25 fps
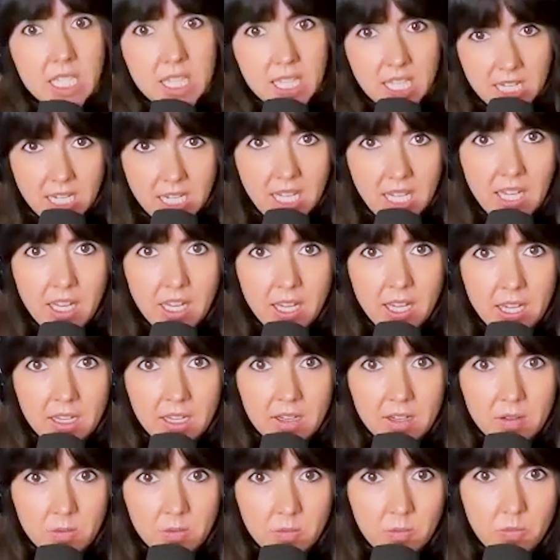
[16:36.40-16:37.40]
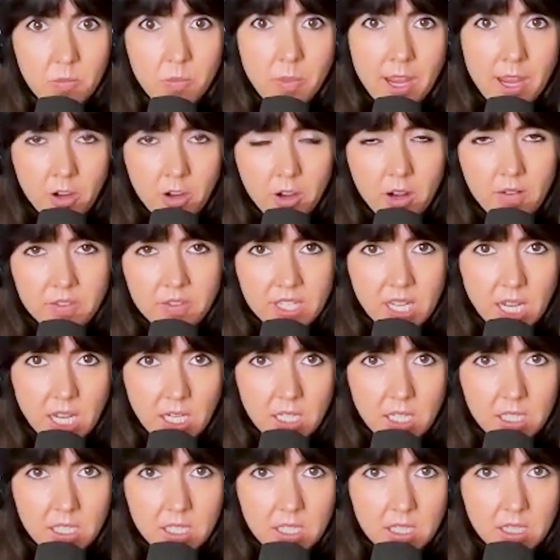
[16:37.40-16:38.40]
then he made her have
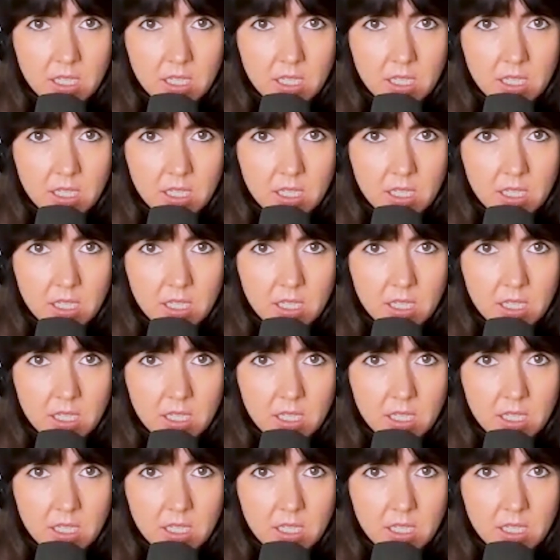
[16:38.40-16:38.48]
sex?